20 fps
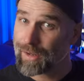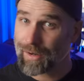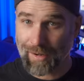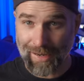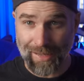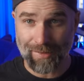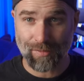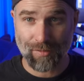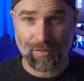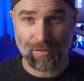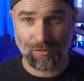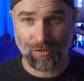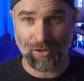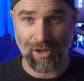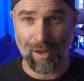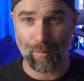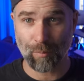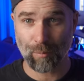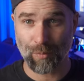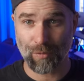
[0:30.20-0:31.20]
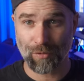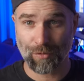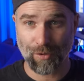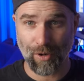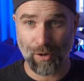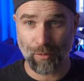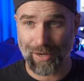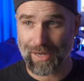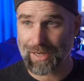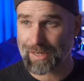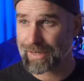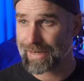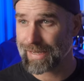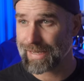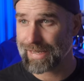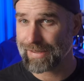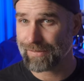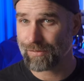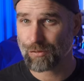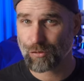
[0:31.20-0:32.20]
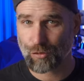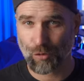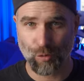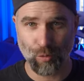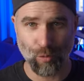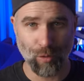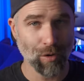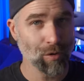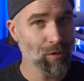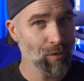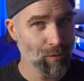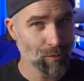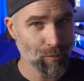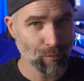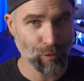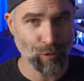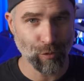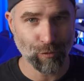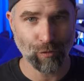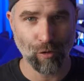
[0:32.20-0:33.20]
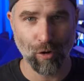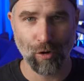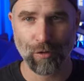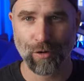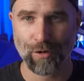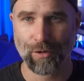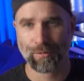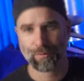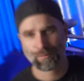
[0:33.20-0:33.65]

Let's jump directly into Brewfather.